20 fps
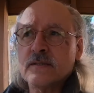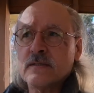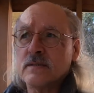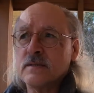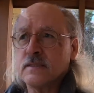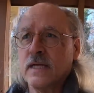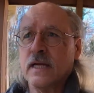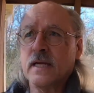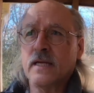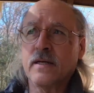
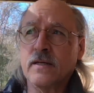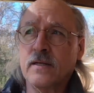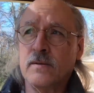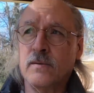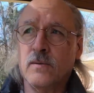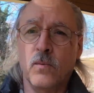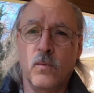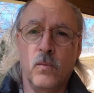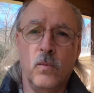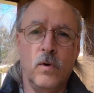Take a
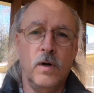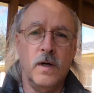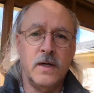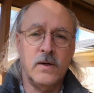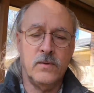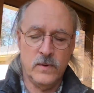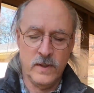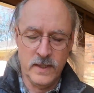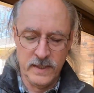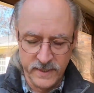walk
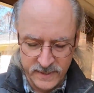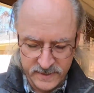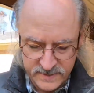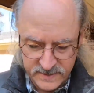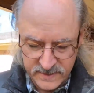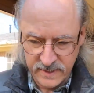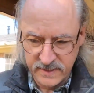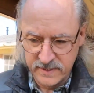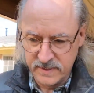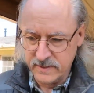right
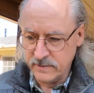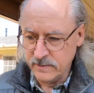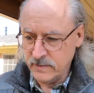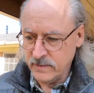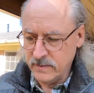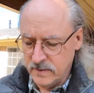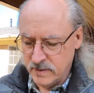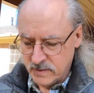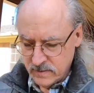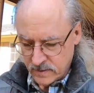outside the
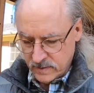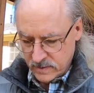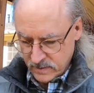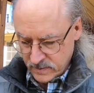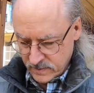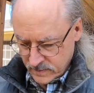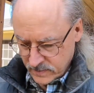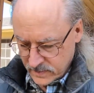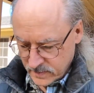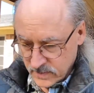
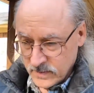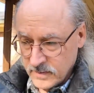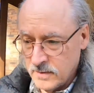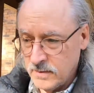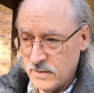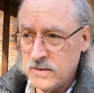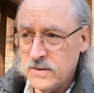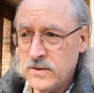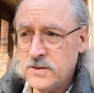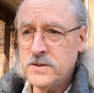
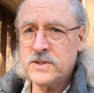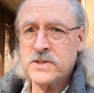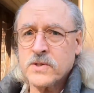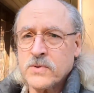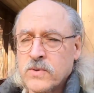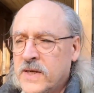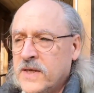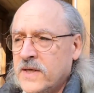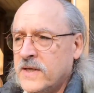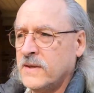
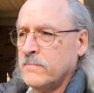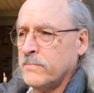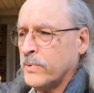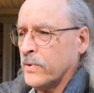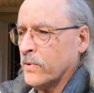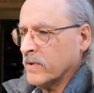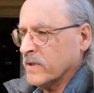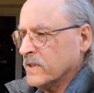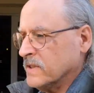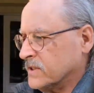screened-in
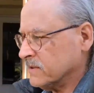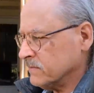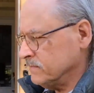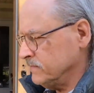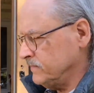porch.